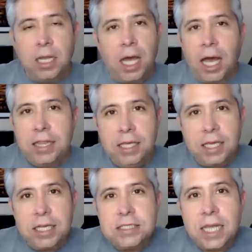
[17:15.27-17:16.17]
I think it
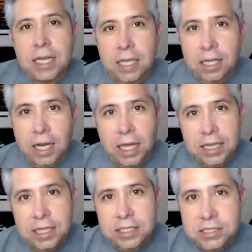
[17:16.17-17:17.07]
is alien. I
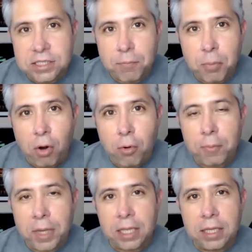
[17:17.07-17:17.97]
think this is a probe
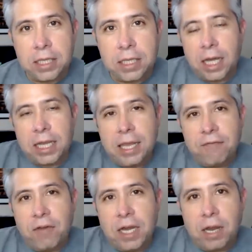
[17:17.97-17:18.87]
that the, I can't
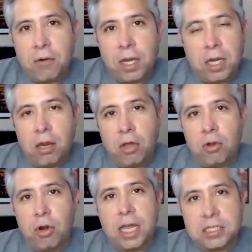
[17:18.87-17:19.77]
find out any
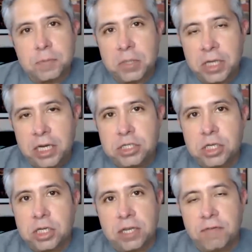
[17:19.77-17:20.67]
other
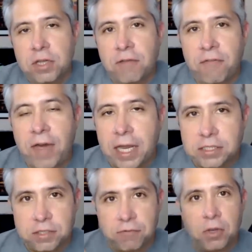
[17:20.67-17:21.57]
explanation given the
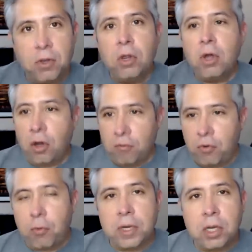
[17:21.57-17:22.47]
facts of of
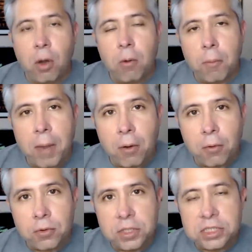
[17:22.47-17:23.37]
what we know about
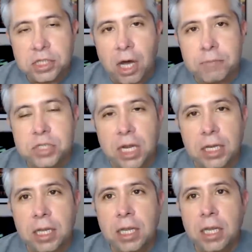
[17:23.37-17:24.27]
this object.
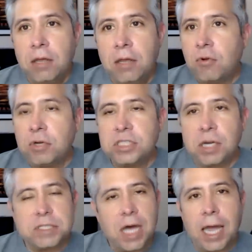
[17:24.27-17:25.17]
Of course, that
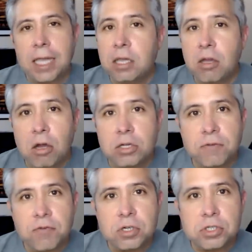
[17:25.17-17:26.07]
was highly
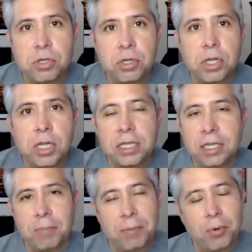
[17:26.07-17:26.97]
controversial. I
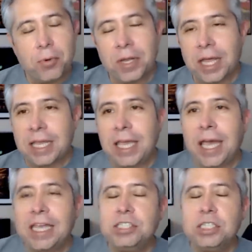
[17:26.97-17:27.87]
think people were like, "Yeah,
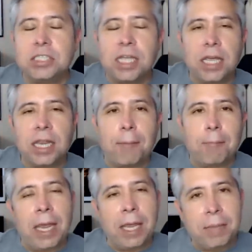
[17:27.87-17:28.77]
he's just saying that
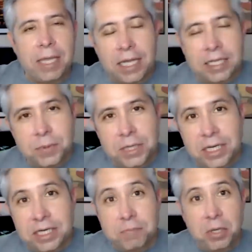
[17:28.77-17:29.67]
maybe that's what it
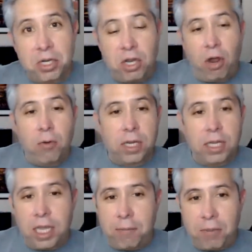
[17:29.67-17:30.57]
is." But no, he
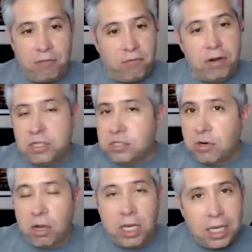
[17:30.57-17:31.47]
came on very
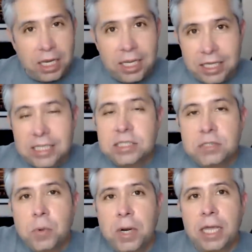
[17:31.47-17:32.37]
strong. This
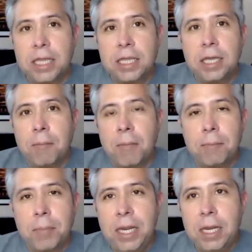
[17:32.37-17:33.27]
is what I think it might
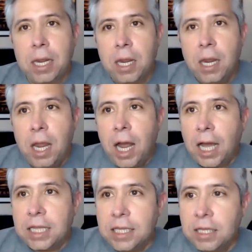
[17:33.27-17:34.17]
be.
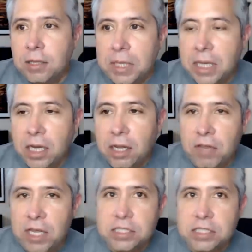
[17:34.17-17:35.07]
I think at the beginning of
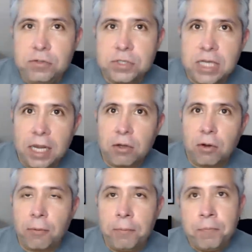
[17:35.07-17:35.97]
his news cycle,